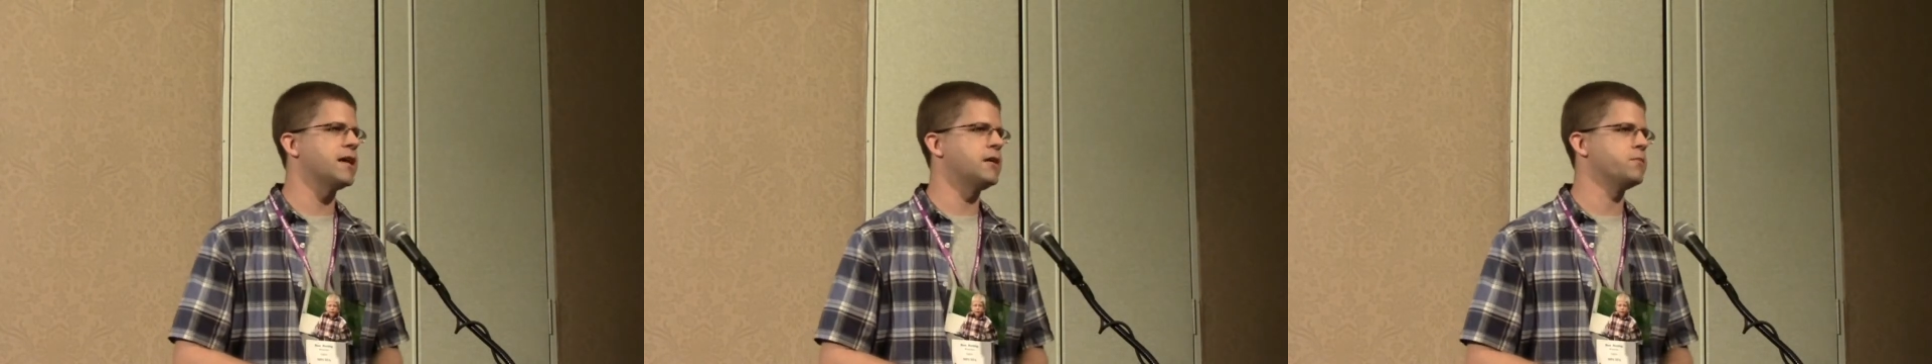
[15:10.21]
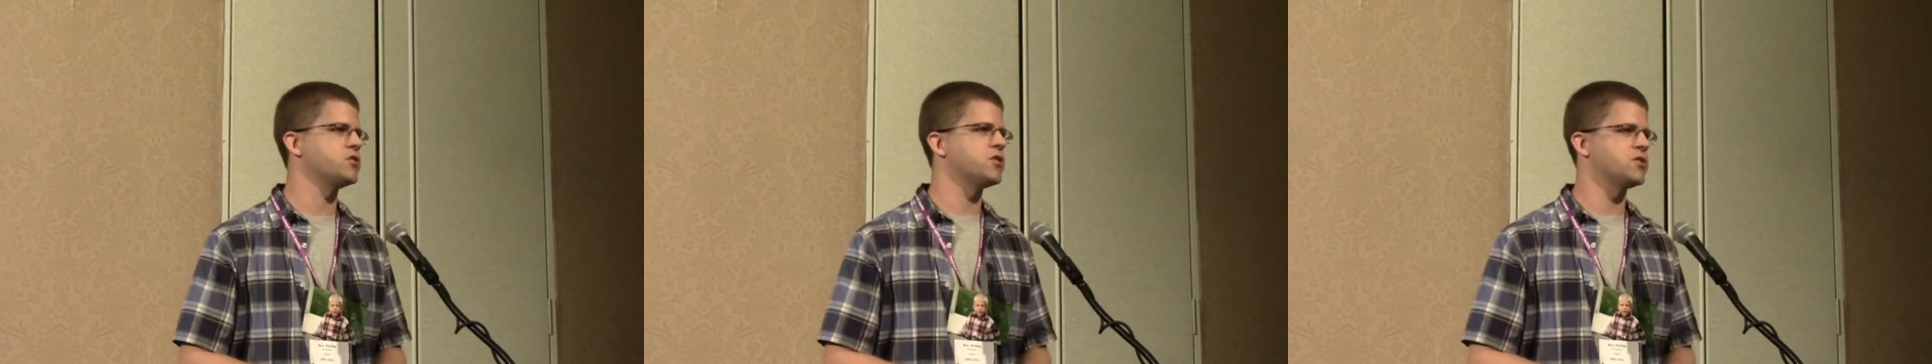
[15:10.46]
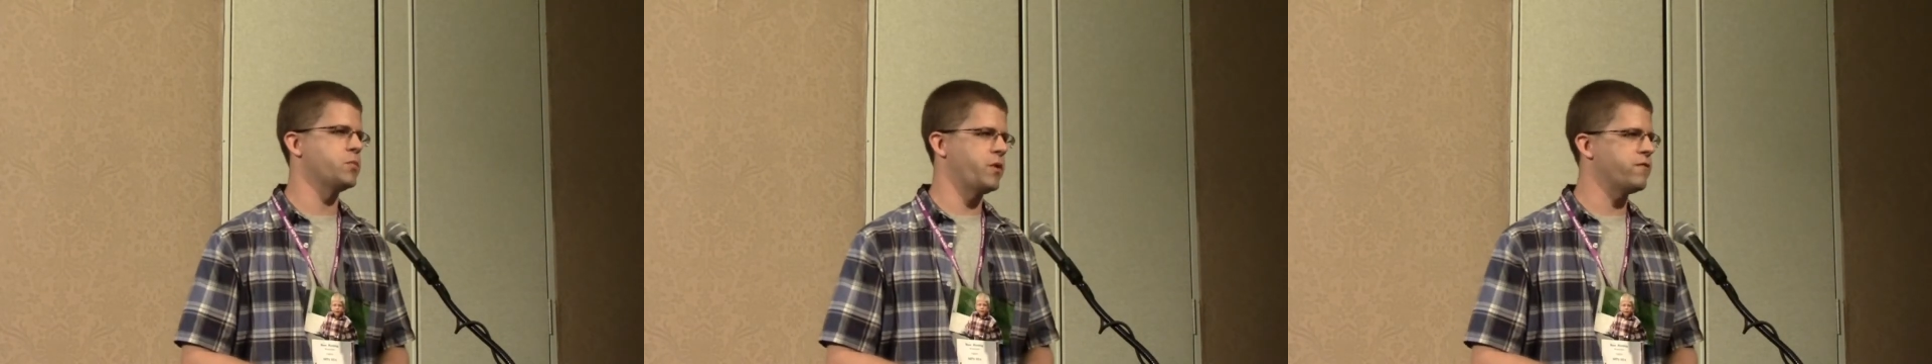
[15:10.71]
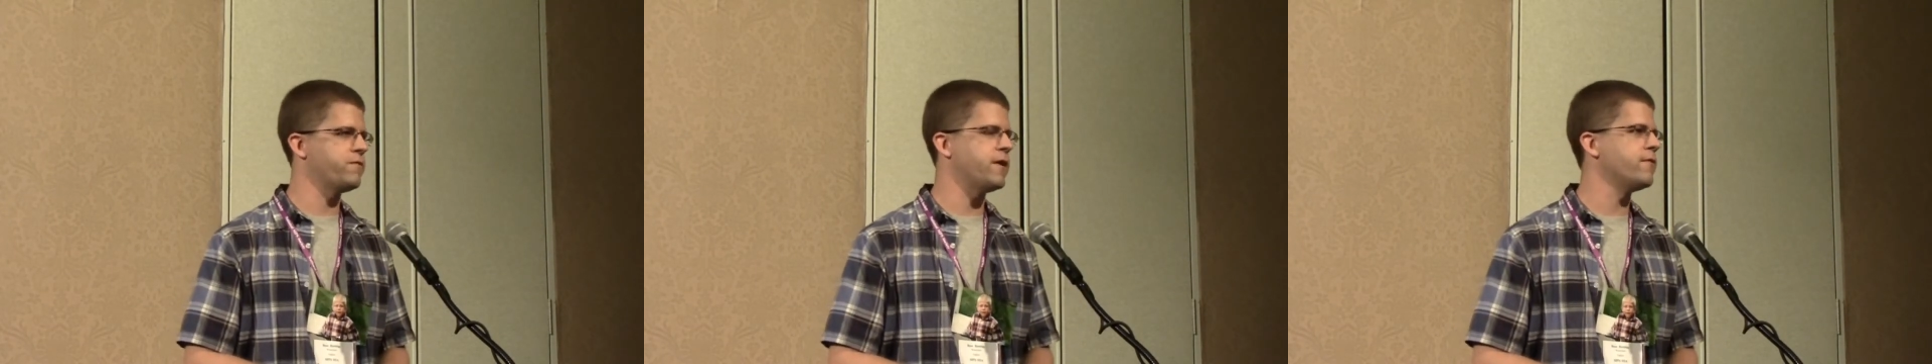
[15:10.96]
Colin was just
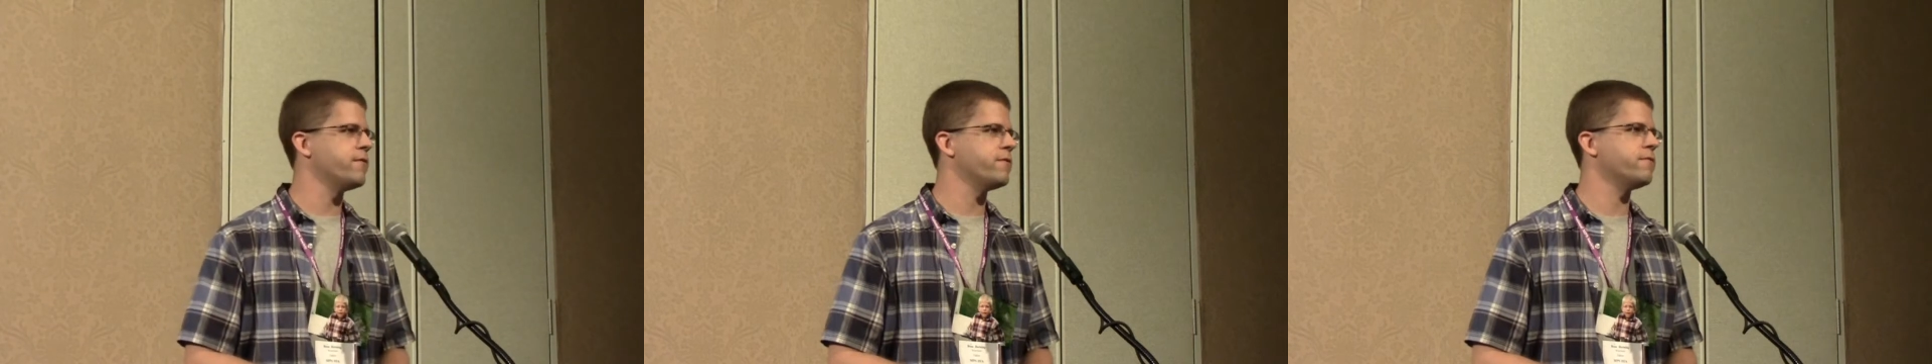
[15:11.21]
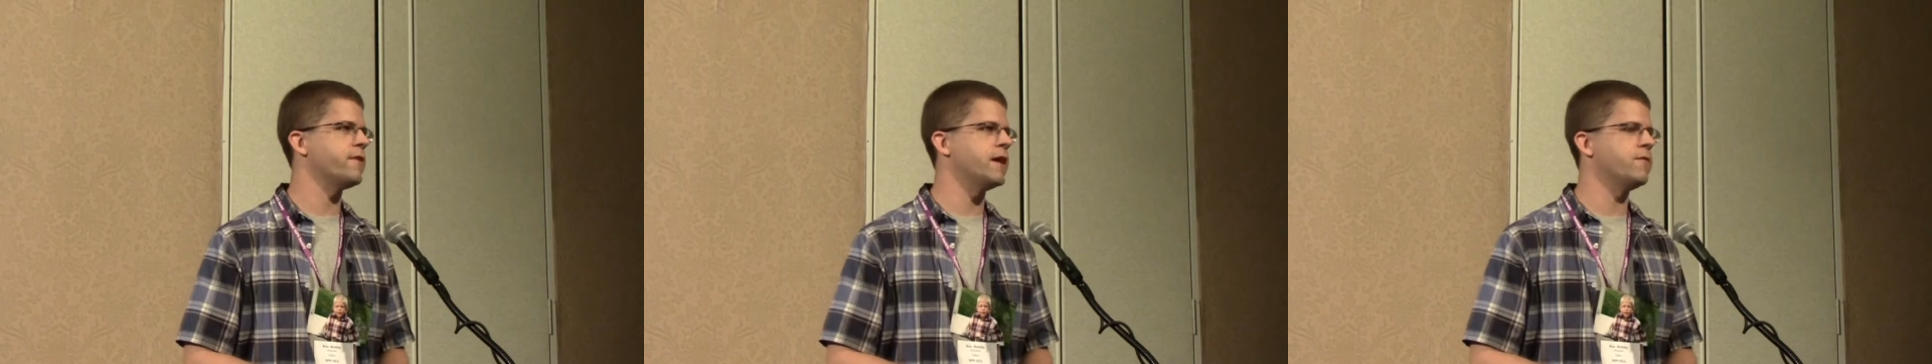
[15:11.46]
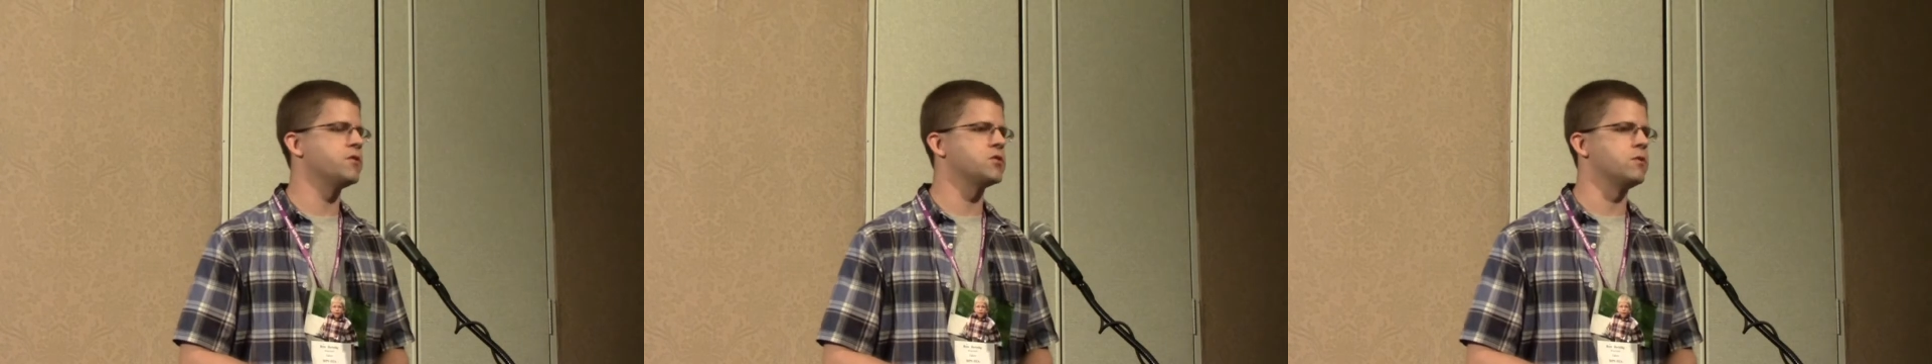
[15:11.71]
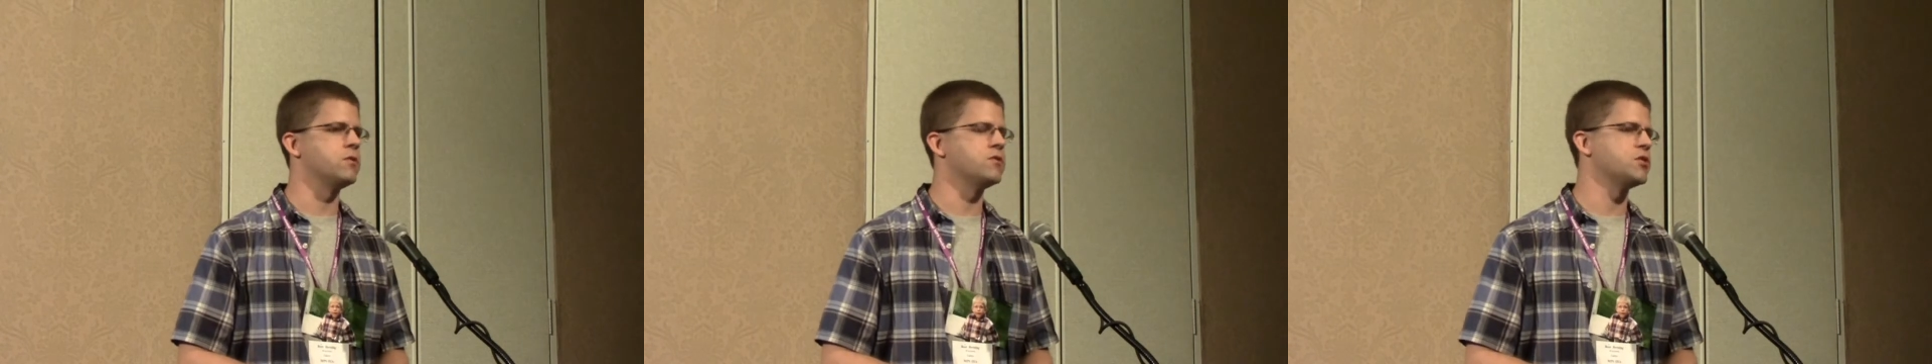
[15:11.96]
about five five years
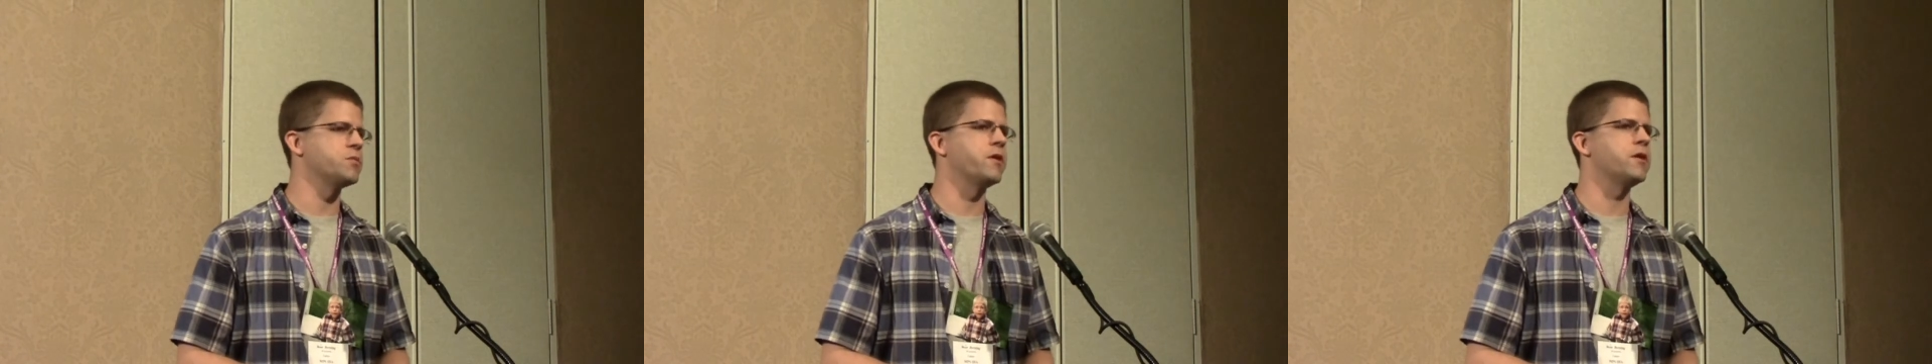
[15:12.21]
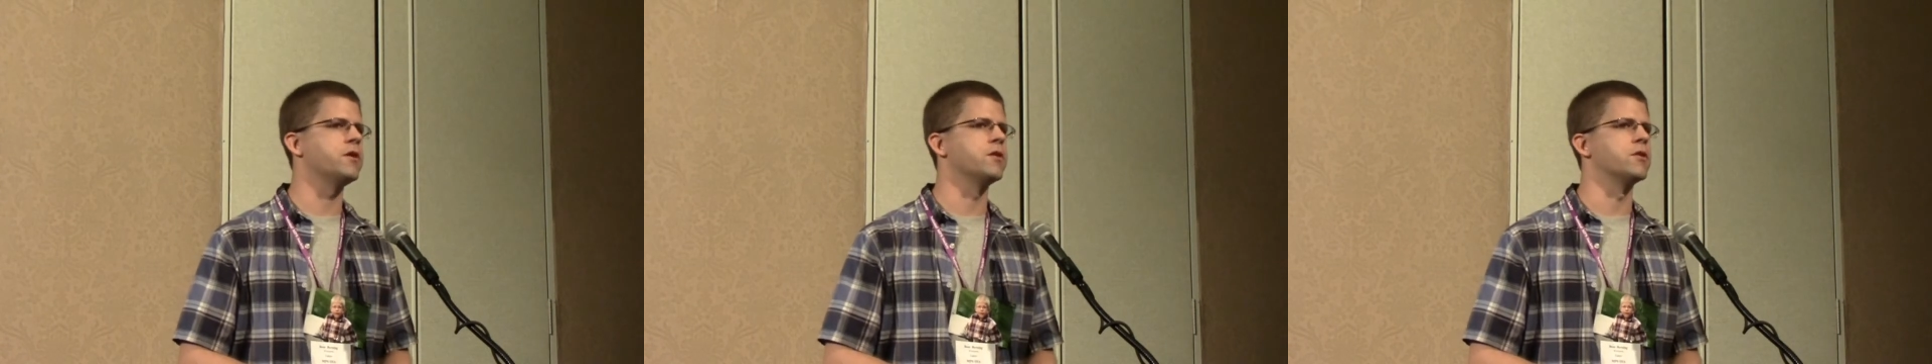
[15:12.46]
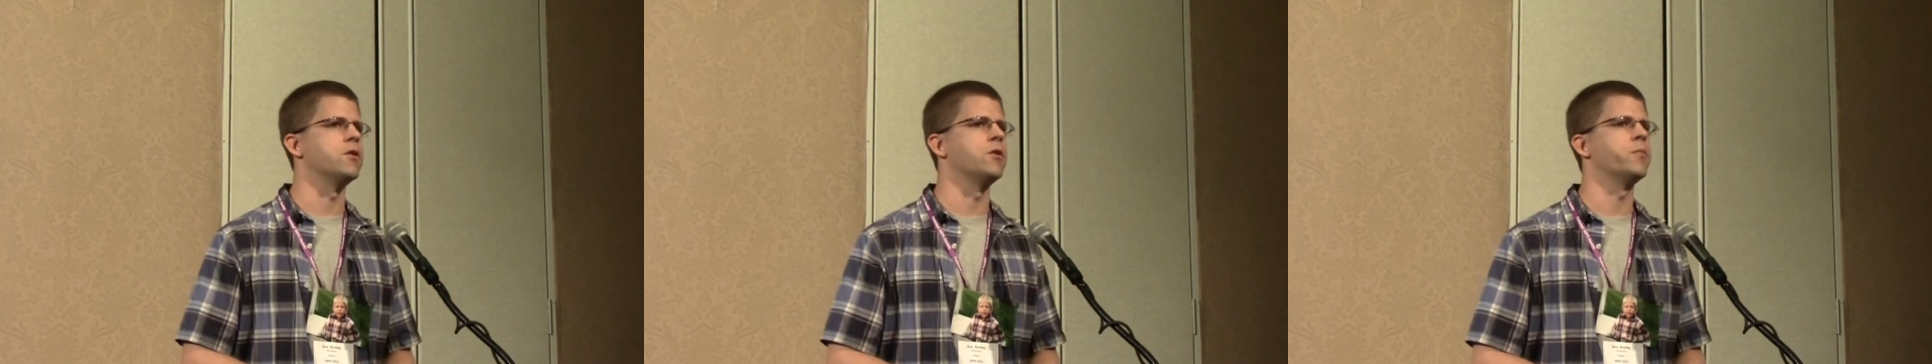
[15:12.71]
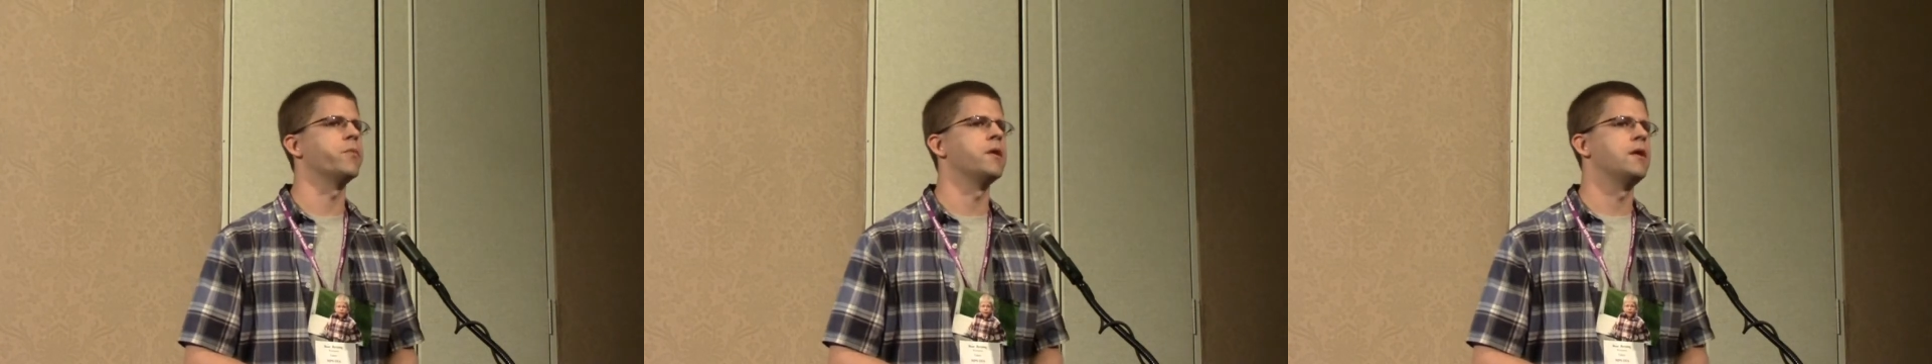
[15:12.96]
old, just about a year ago,